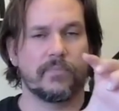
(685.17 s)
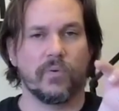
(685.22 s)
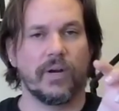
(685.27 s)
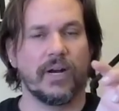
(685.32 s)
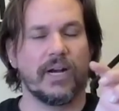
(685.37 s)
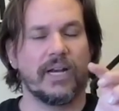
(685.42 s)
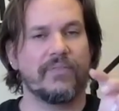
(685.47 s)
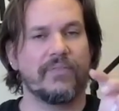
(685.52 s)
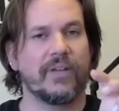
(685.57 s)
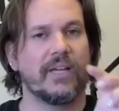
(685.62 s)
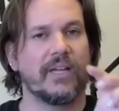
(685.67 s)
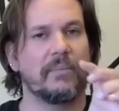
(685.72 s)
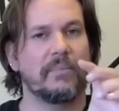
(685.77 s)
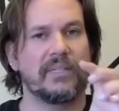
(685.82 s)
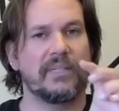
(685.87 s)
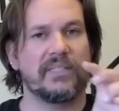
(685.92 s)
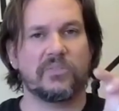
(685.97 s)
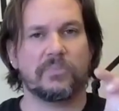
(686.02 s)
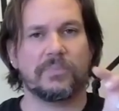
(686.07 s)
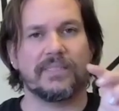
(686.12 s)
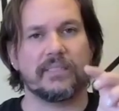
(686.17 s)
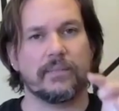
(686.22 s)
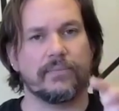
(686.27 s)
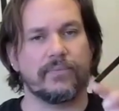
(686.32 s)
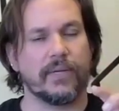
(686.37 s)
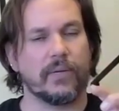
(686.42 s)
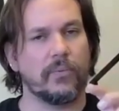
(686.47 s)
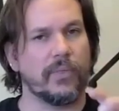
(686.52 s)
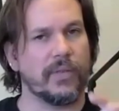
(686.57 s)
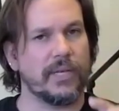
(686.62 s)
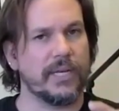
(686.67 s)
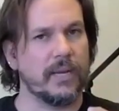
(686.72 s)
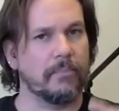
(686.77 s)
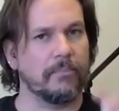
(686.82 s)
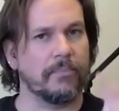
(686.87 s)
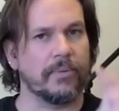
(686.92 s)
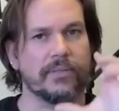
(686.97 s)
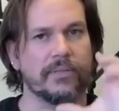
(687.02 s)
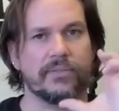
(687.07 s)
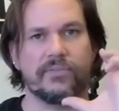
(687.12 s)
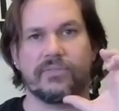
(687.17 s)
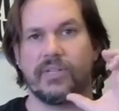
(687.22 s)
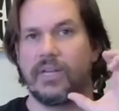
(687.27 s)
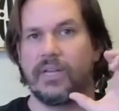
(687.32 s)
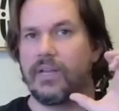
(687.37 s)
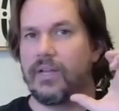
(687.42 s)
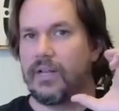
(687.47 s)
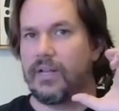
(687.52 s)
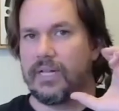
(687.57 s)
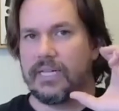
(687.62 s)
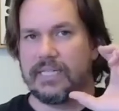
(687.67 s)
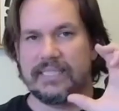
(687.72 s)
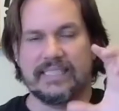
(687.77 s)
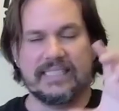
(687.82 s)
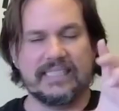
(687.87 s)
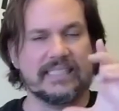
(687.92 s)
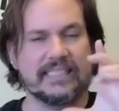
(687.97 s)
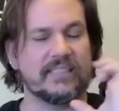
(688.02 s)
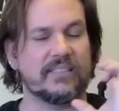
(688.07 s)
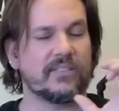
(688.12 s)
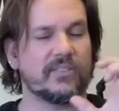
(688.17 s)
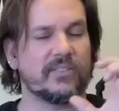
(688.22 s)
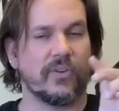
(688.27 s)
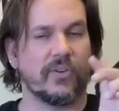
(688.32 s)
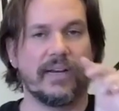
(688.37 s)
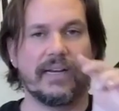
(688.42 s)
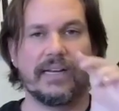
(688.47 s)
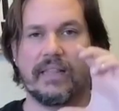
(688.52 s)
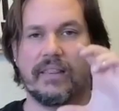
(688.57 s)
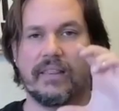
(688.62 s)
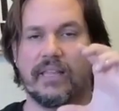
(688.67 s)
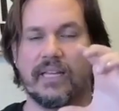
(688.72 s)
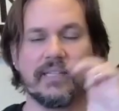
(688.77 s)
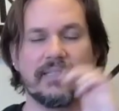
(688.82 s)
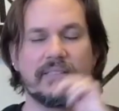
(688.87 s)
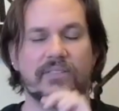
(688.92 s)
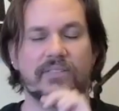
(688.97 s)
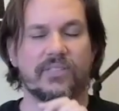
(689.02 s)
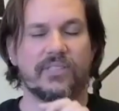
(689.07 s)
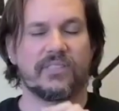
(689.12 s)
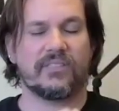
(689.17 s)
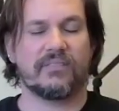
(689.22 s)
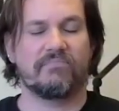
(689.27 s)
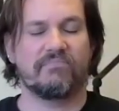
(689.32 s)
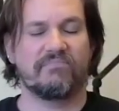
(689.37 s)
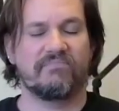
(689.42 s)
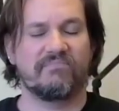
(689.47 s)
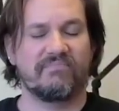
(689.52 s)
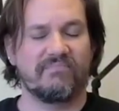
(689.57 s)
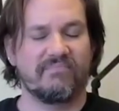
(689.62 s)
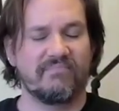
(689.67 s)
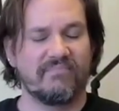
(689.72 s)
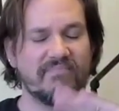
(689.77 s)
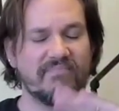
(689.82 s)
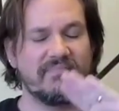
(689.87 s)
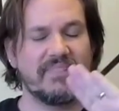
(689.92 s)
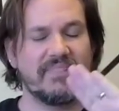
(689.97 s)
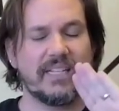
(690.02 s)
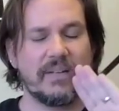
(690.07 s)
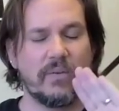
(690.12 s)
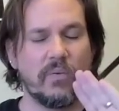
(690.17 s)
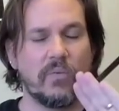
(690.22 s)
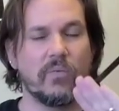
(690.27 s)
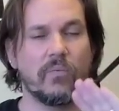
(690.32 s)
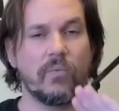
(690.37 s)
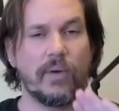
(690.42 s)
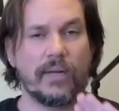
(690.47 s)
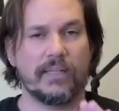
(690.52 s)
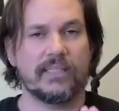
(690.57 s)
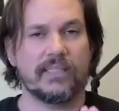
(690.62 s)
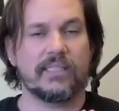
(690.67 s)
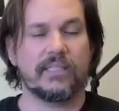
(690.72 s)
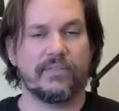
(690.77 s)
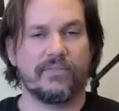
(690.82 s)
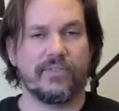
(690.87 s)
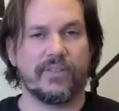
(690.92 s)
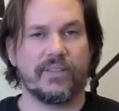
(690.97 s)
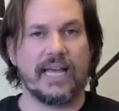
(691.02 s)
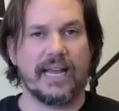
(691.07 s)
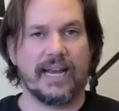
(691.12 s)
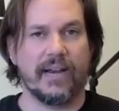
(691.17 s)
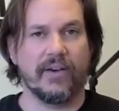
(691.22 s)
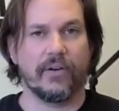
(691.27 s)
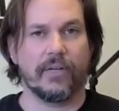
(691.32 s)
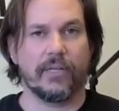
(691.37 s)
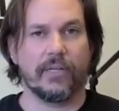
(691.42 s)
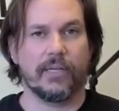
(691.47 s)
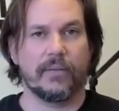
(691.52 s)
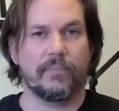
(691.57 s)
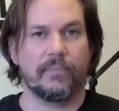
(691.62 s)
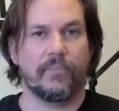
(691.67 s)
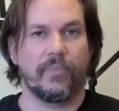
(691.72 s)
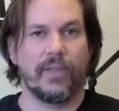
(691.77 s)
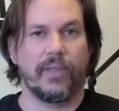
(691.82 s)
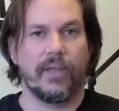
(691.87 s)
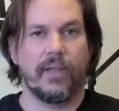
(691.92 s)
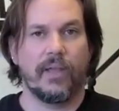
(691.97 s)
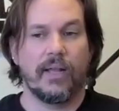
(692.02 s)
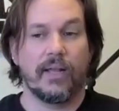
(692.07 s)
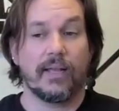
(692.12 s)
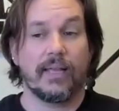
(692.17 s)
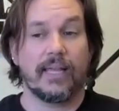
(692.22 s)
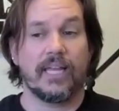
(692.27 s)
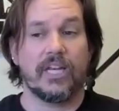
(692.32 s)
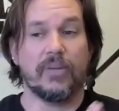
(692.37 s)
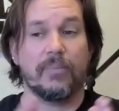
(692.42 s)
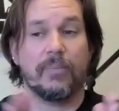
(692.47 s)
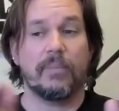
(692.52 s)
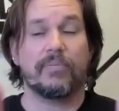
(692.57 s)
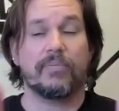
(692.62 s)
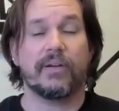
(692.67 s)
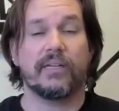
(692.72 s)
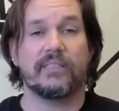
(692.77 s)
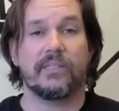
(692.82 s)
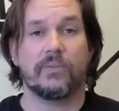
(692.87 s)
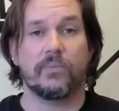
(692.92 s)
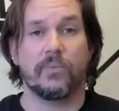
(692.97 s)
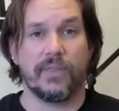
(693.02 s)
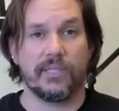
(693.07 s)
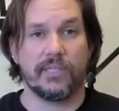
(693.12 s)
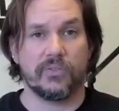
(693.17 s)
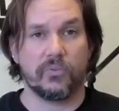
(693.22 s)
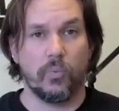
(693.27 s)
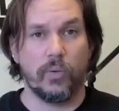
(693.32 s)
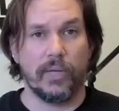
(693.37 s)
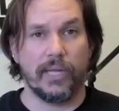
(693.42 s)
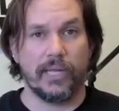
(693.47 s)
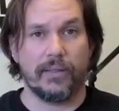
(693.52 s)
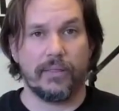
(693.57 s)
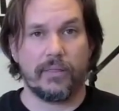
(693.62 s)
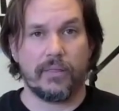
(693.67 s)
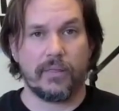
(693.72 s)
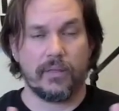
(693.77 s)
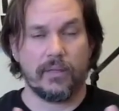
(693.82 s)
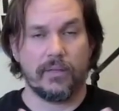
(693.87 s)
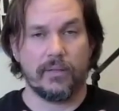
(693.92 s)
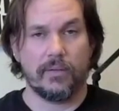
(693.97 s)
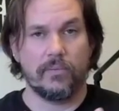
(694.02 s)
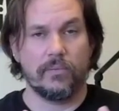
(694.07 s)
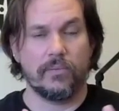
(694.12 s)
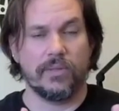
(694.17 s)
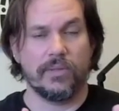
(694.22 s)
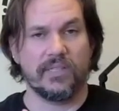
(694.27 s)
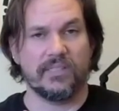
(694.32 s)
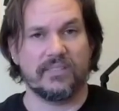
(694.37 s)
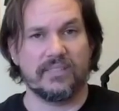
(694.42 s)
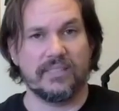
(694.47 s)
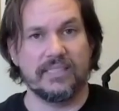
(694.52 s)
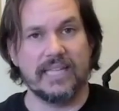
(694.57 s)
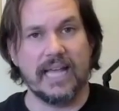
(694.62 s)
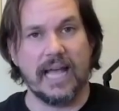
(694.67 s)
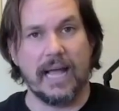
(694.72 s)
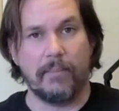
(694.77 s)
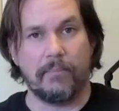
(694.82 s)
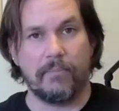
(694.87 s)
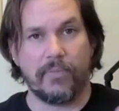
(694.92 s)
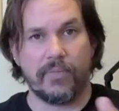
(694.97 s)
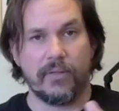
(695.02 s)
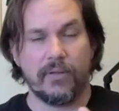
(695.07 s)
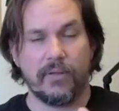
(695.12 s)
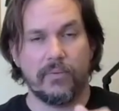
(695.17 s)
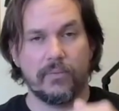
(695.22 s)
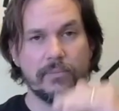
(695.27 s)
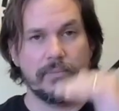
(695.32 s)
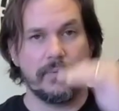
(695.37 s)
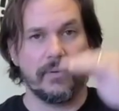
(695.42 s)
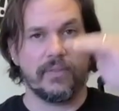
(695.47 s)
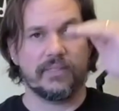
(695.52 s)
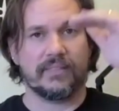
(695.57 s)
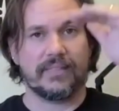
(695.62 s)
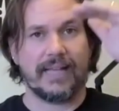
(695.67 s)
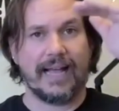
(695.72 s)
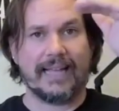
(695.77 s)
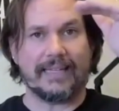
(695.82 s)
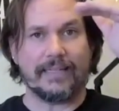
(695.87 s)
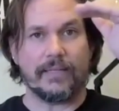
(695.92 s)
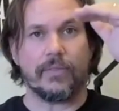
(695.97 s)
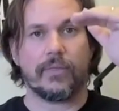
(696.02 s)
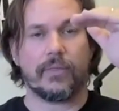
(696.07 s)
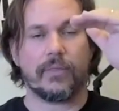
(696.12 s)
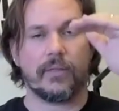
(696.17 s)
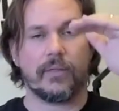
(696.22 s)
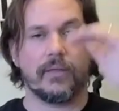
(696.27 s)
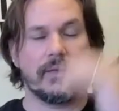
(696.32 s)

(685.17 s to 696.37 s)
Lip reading: We're not even going to be specific with numbers, discs, or anything. It's just relative in that area. Can you be present with its width, with its depth, with its height?